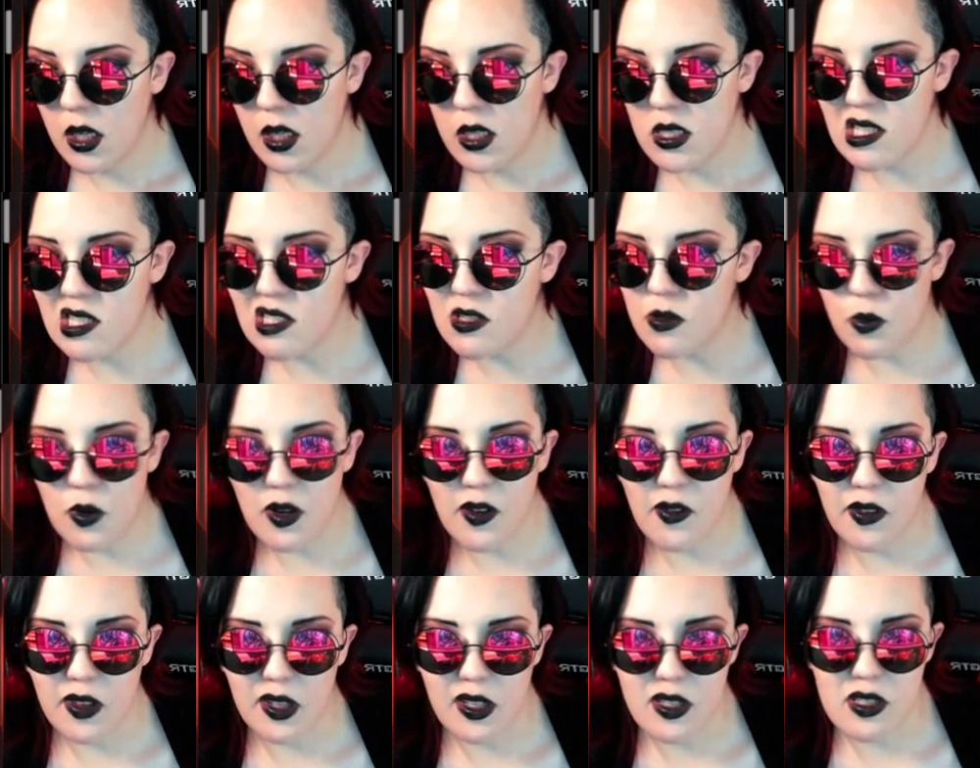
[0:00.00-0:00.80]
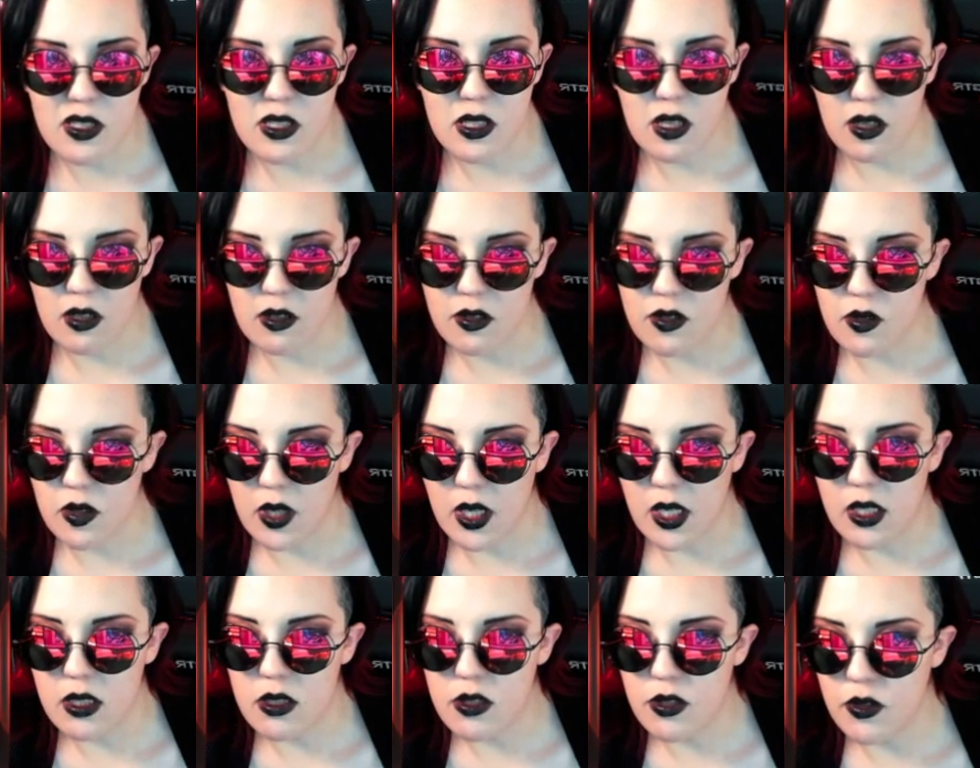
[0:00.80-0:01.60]
because this is where everything
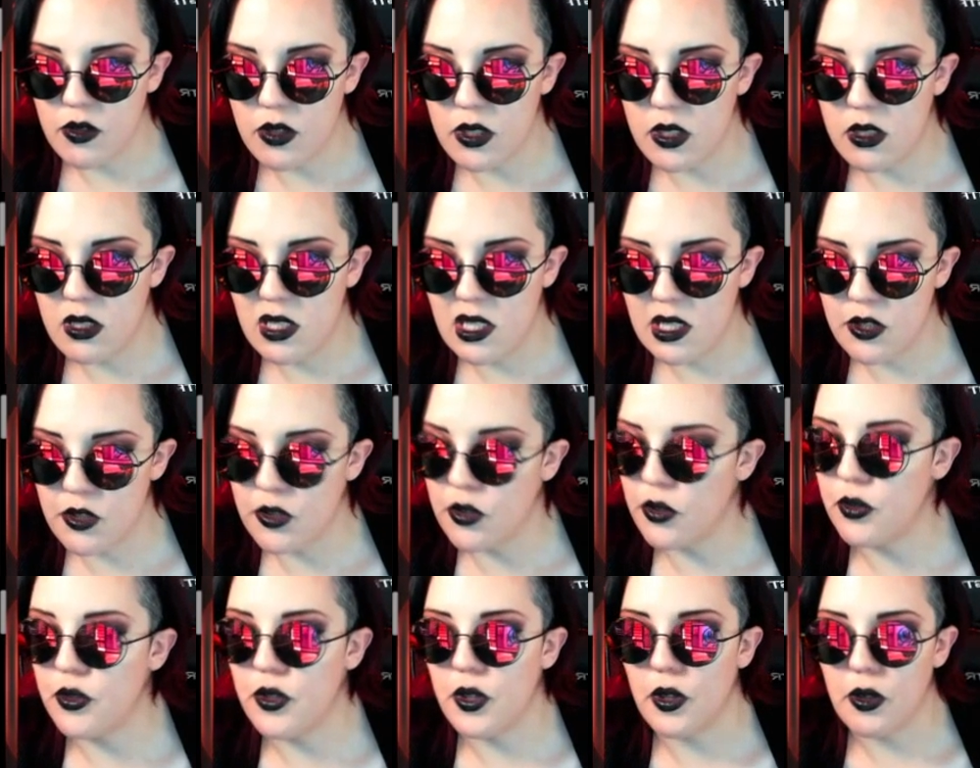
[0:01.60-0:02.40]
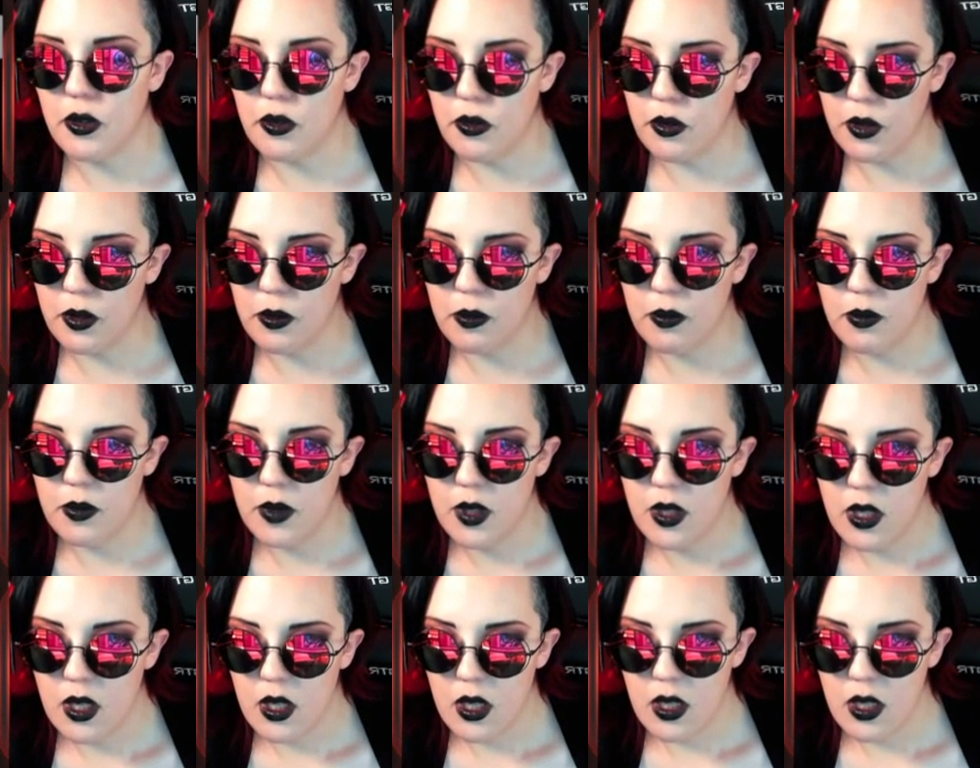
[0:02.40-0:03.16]
starts, right? It's your digital darkroom.